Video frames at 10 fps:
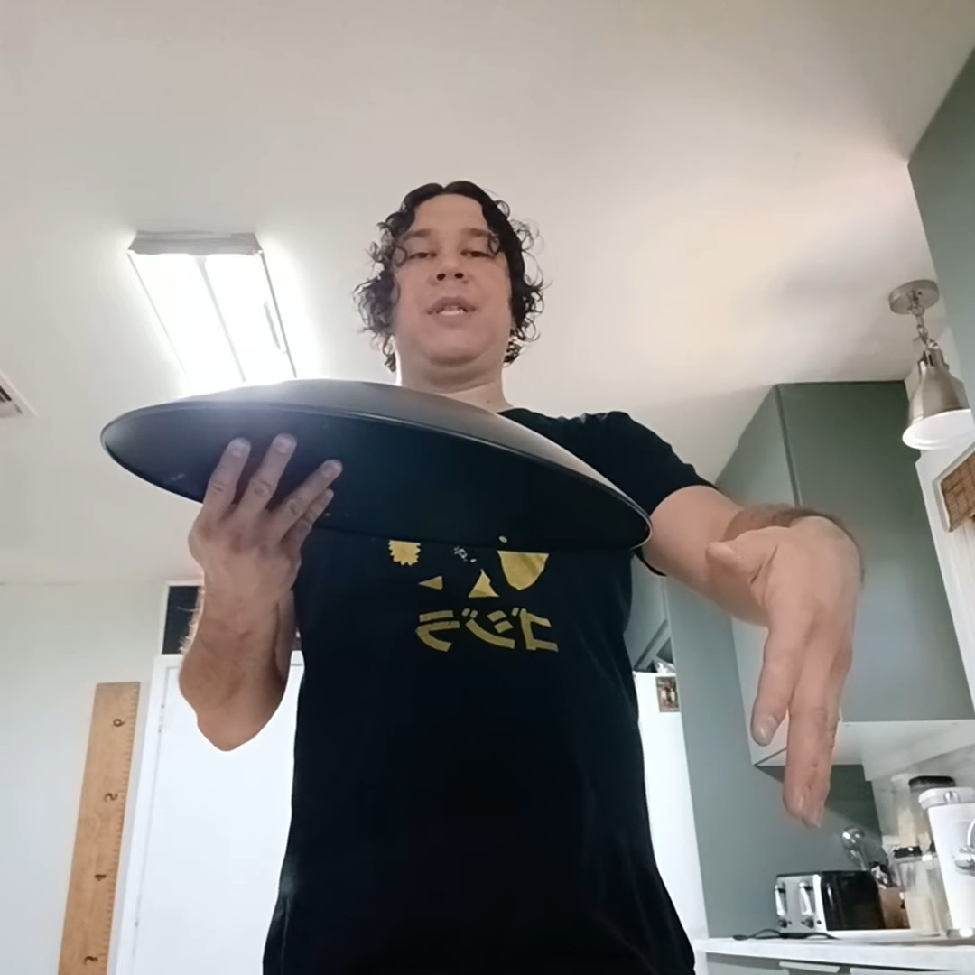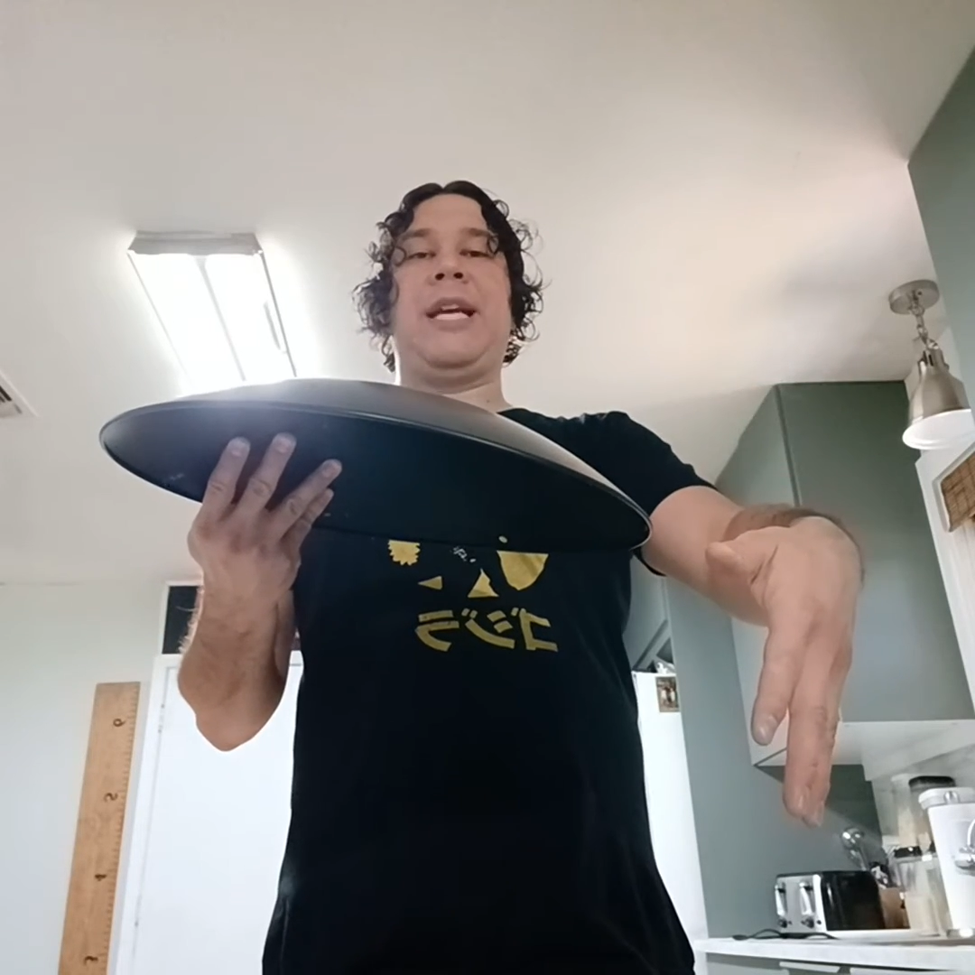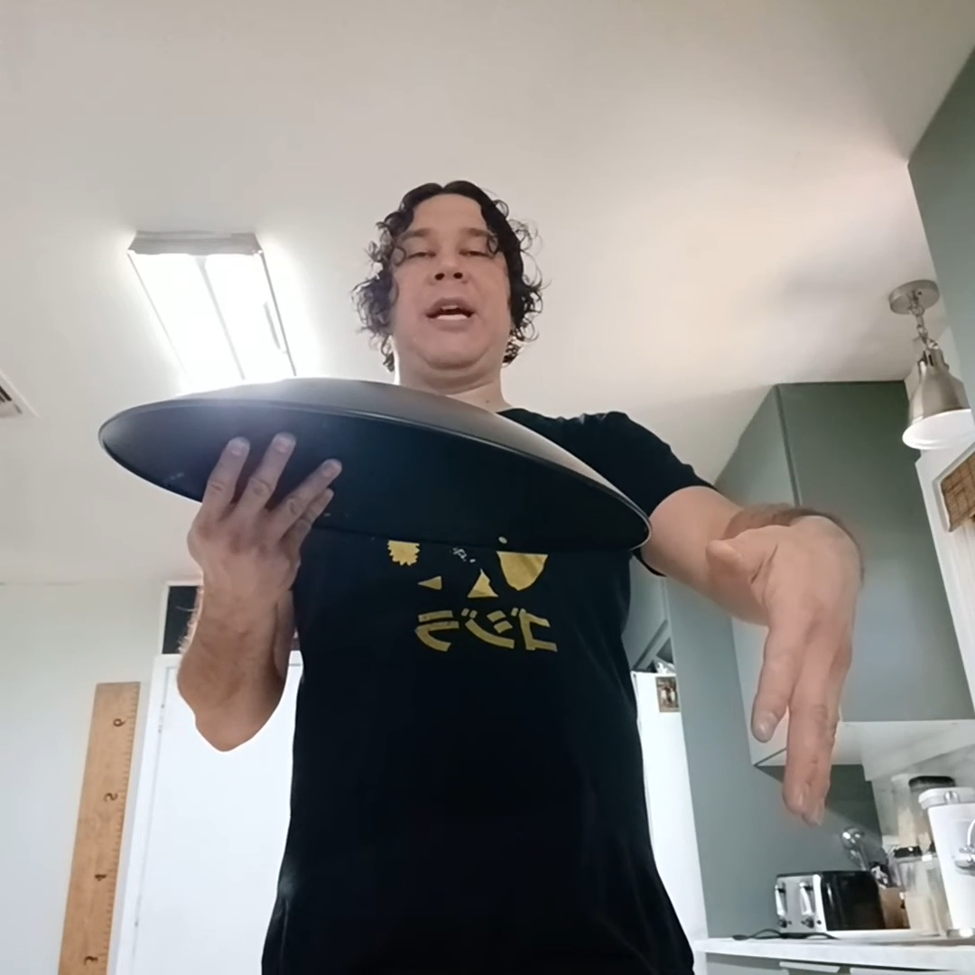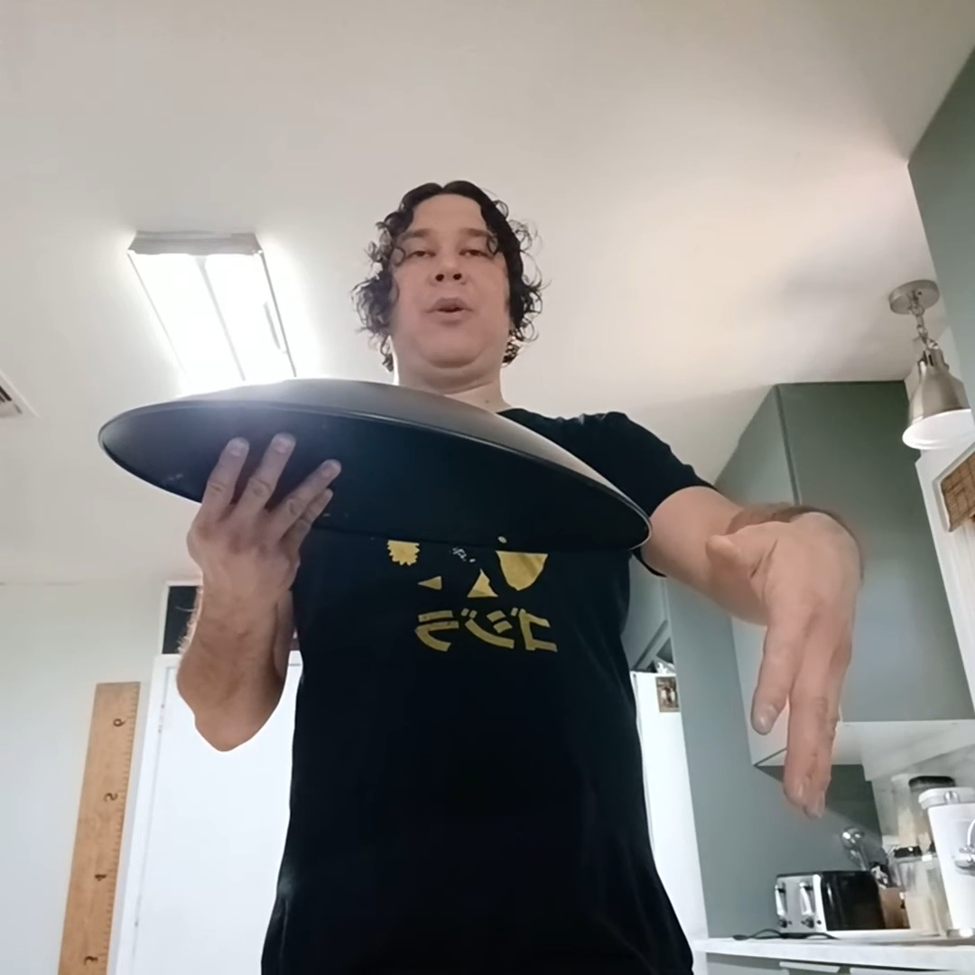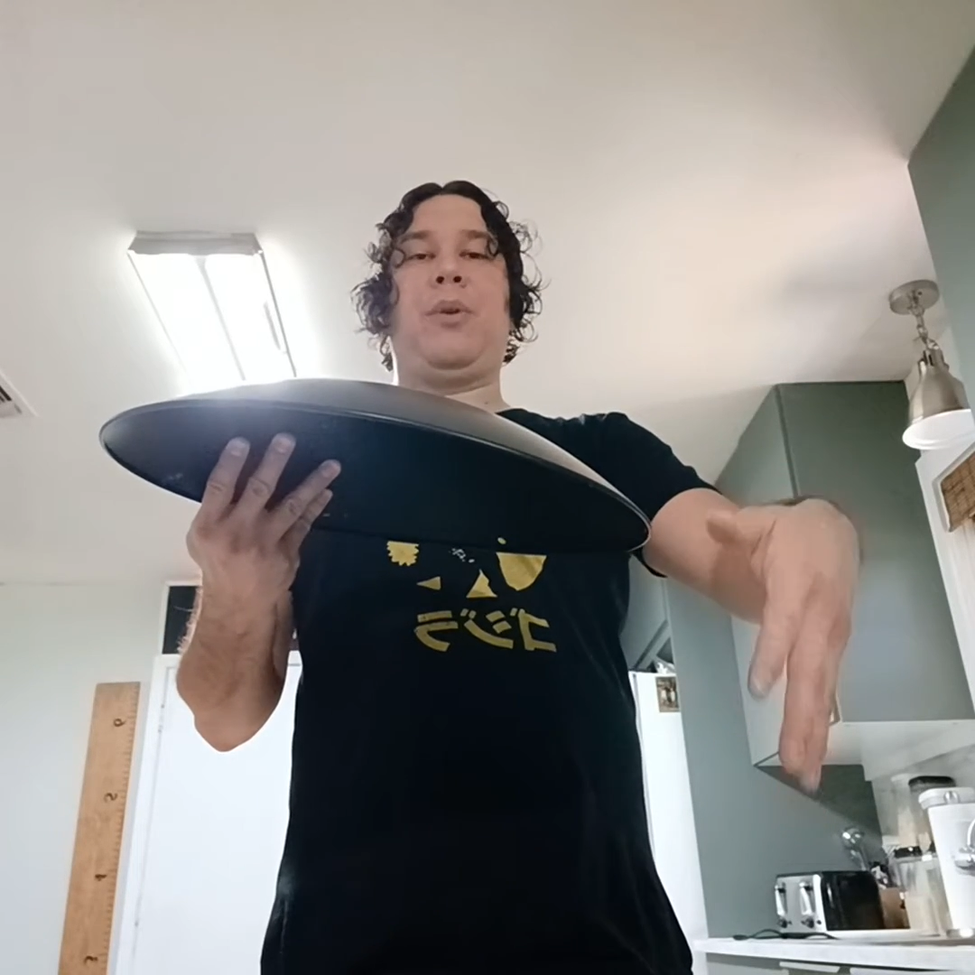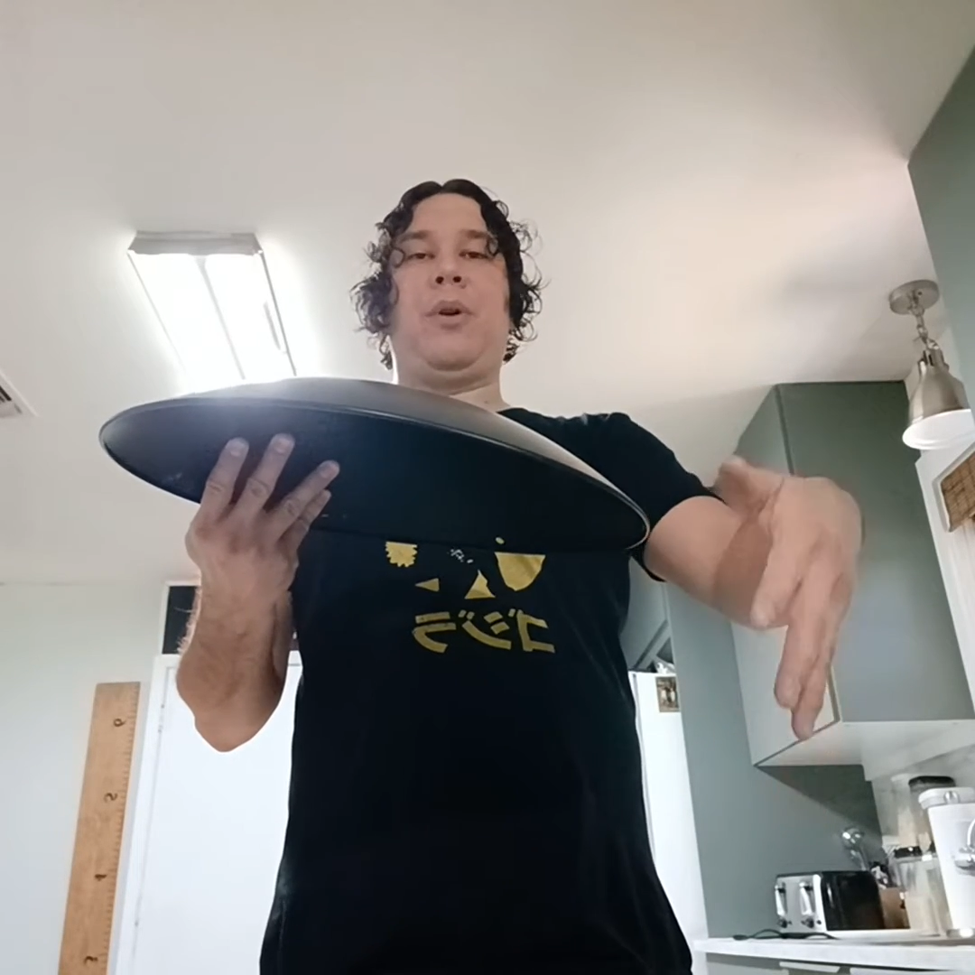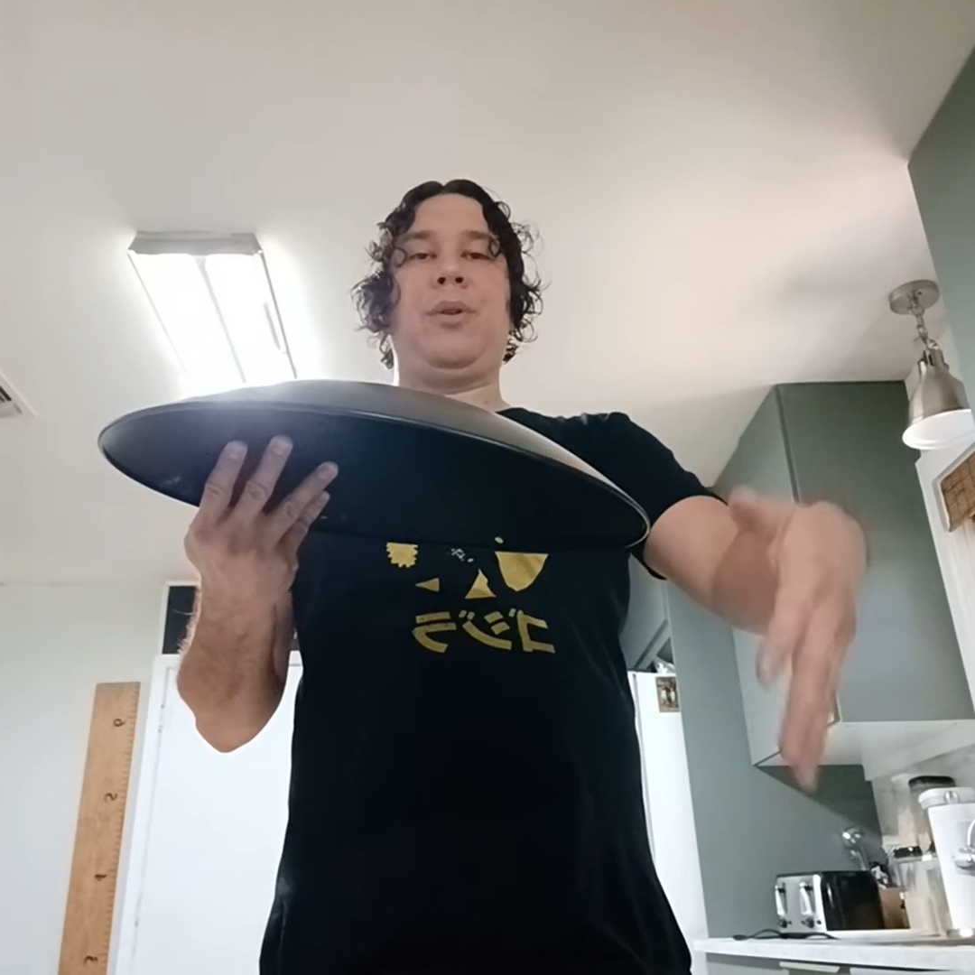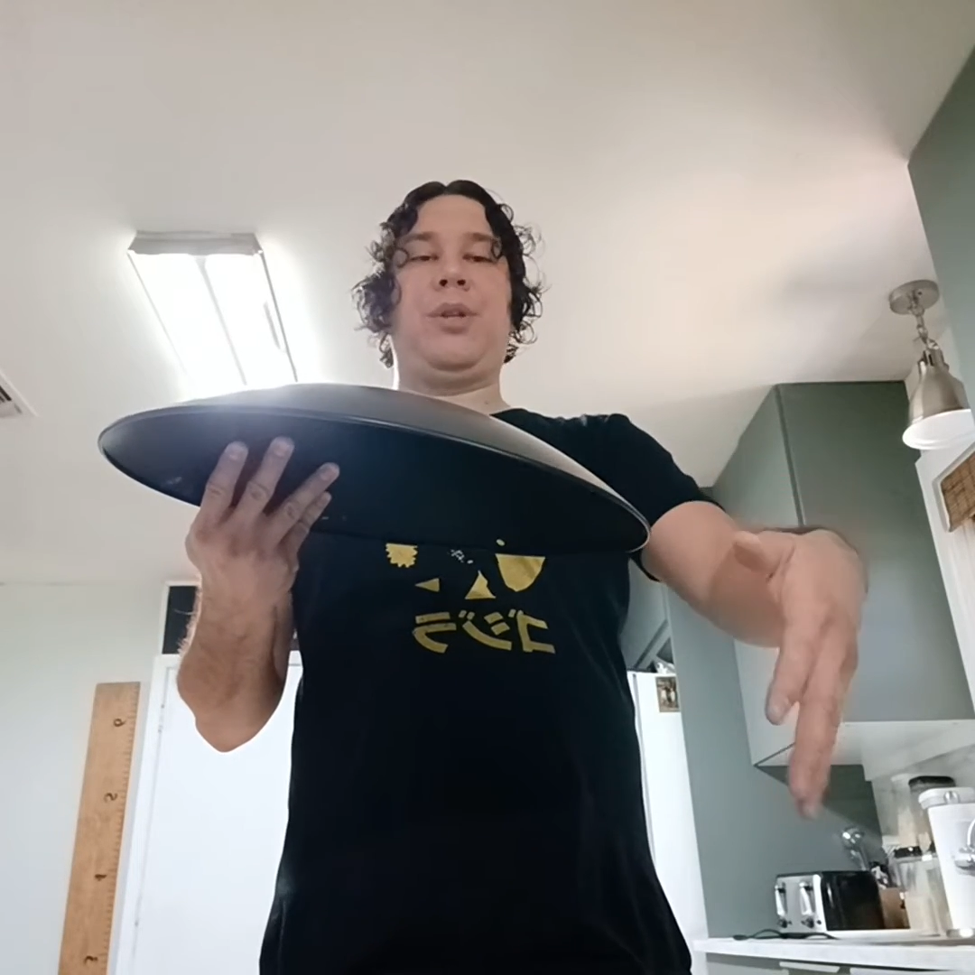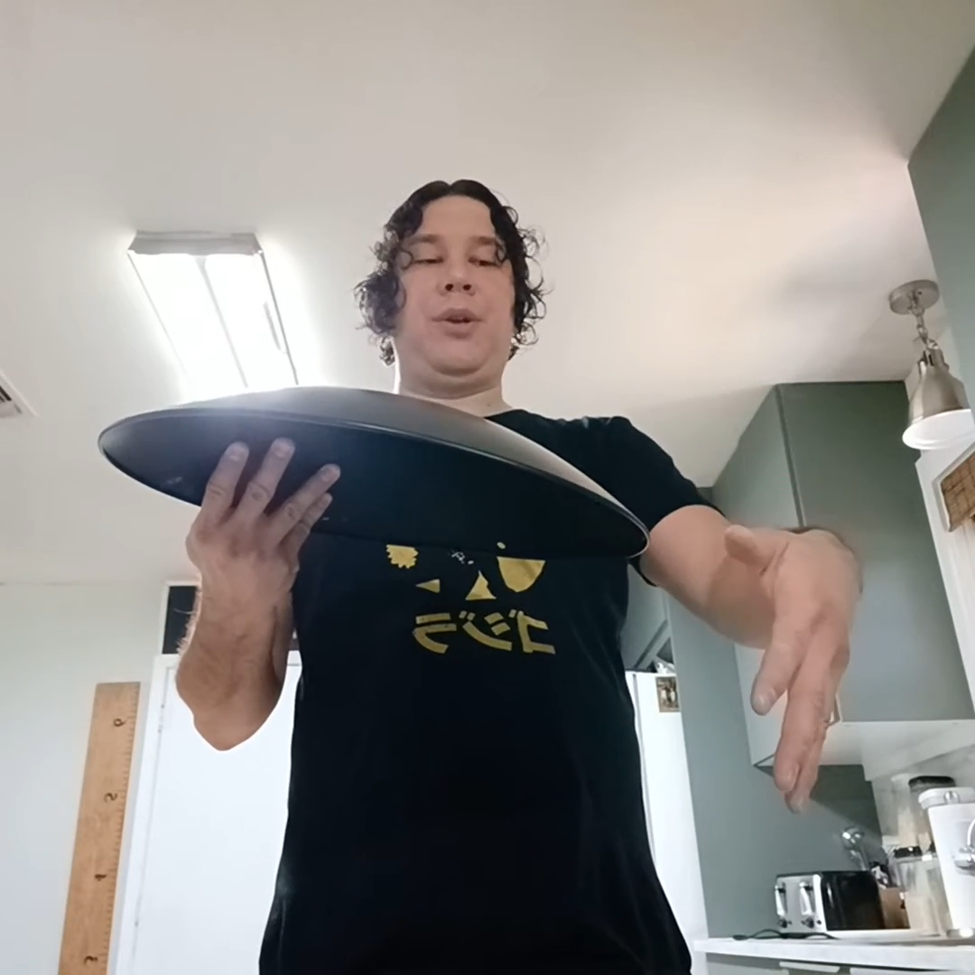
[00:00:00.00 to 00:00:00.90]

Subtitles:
down onto